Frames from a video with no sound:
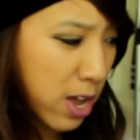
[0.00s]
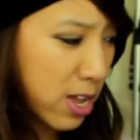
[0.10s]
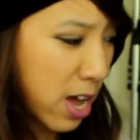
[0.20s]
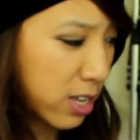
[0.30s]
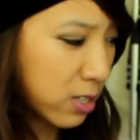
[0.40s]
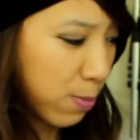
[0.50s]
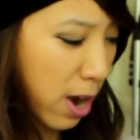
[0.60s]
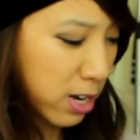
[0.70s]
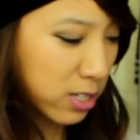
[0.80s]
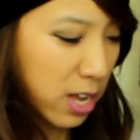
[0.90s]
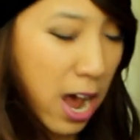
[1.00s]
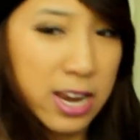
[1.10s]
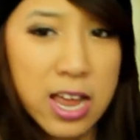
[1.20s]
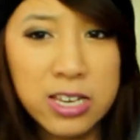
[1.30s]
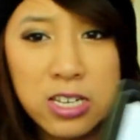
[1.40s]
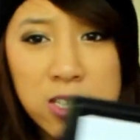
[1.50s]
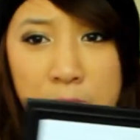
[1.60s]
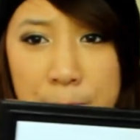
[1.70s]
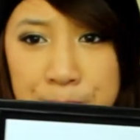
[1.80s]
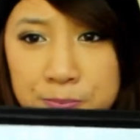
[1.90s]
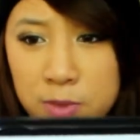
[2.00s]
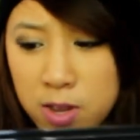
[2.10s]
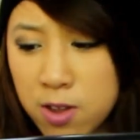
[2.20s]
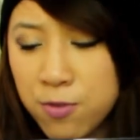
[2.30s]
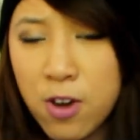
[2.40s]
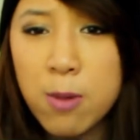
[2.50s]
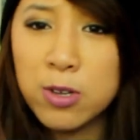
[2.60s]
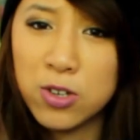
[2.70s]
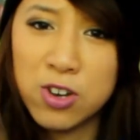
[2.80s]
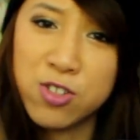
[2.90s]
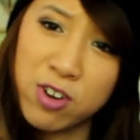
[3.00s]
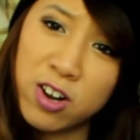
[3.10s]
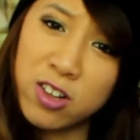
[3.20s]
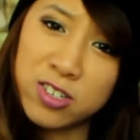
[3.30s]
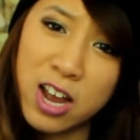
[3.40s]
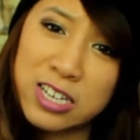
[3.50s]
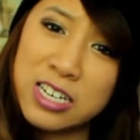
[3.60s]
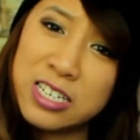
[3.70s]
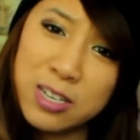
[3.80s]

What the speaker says: yeah, it's the Prada side, and this frame was only $3.90.